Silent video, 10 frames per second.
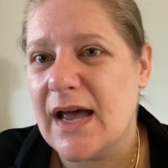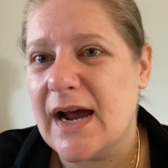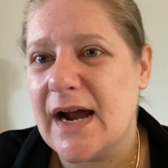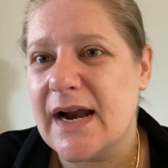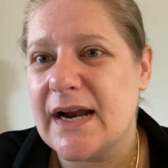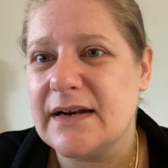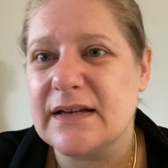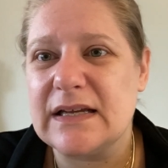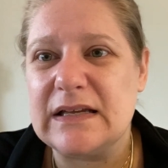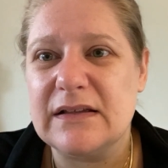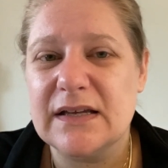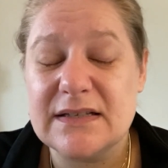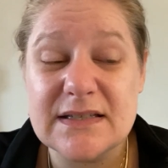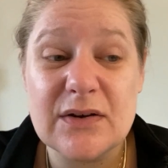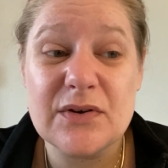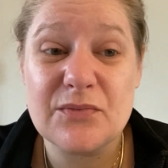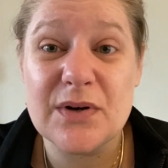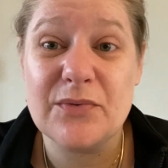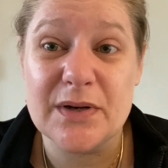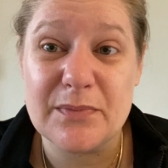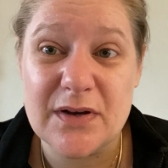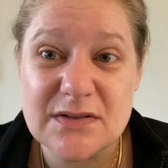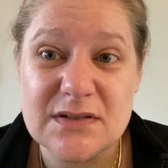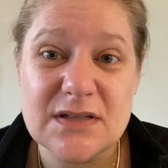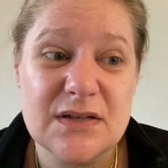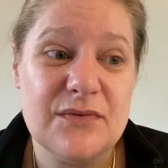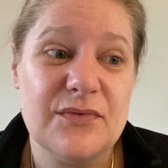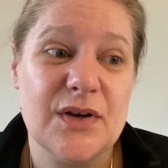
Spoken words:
And it sounded really, really positive.